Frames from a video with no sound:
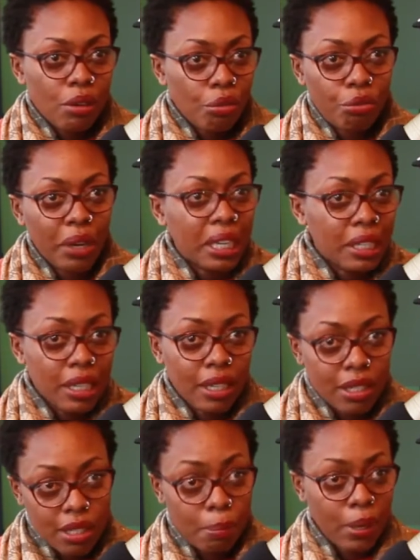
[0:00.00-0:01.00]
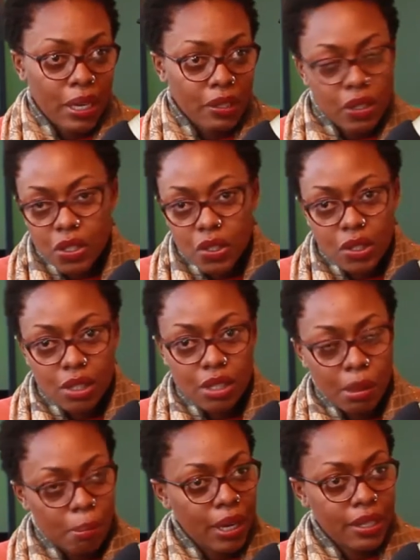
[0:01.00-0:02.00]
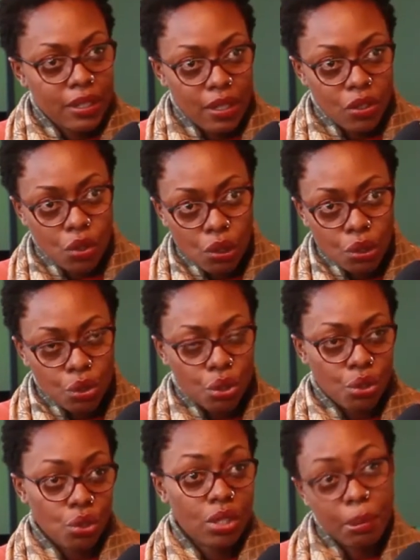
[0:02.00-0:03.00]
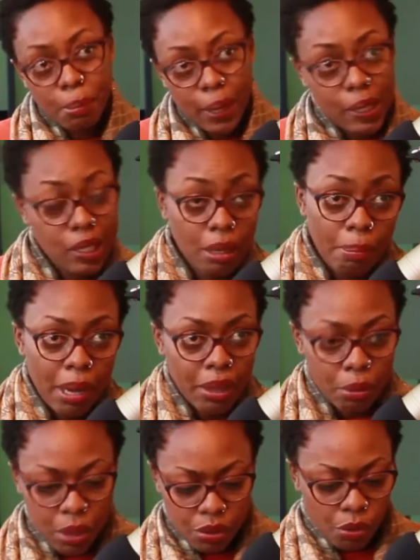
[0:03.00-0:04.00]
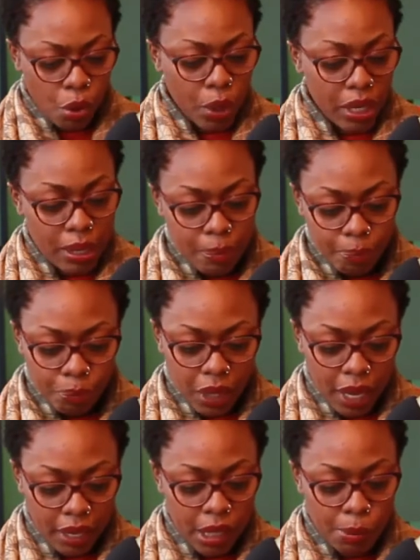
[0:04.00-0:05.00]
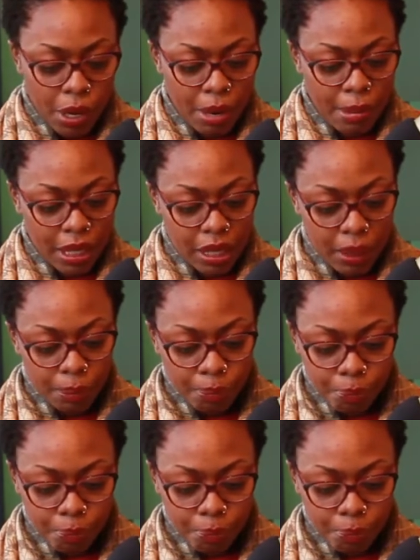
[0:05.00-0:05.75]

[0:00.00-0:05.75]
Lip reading: finding surprising solutions or surprising pathways forward, and experimenting.